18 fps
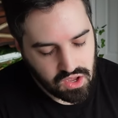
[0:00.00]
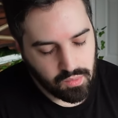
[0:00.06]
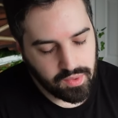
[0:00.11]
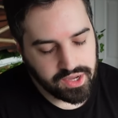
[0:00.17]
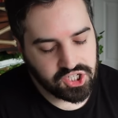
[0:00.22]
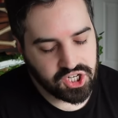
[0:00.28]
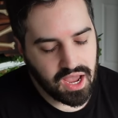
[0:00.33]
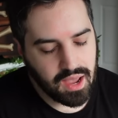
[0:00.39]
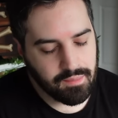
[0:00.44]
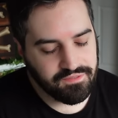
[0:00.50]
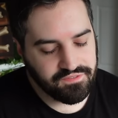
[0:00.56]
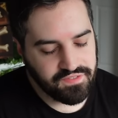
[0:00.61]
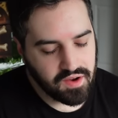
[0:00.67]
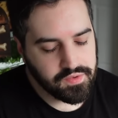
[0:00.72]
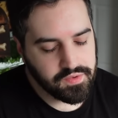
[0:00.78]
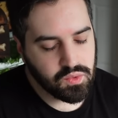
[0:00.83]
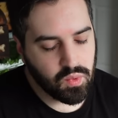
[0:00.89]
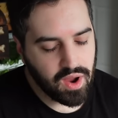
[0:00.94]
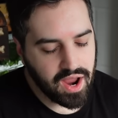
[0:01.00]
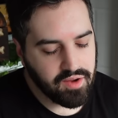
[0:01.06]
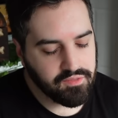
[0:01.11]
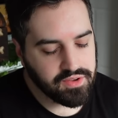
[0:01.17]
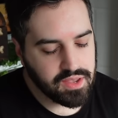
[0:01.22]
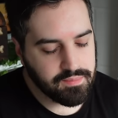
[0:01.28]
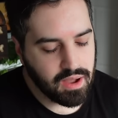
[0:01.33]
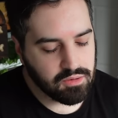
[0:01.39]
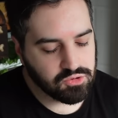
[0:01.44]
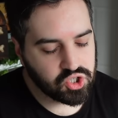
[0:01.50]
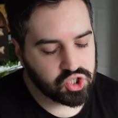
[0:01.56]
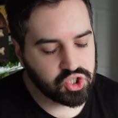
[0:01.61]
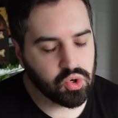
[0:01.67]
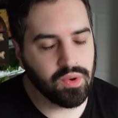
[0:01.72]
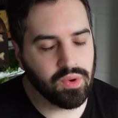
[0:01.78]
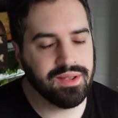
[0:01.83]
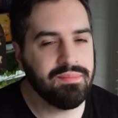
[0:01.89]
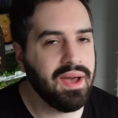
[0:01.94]
which I'm very wary about
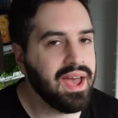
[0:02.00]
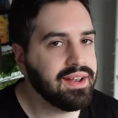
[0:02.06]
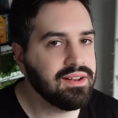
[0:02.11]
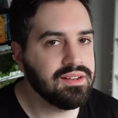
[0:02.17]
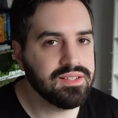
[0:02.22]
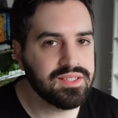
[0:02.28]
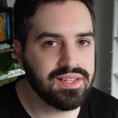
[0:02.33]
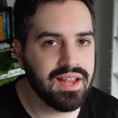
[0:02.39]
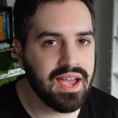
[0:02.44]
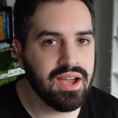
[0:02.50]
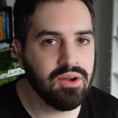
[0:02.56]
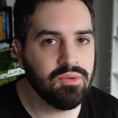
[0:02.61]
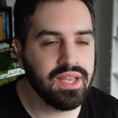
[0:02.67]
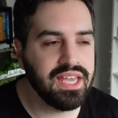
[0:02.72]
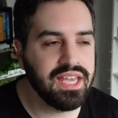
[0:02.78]
showing panels now,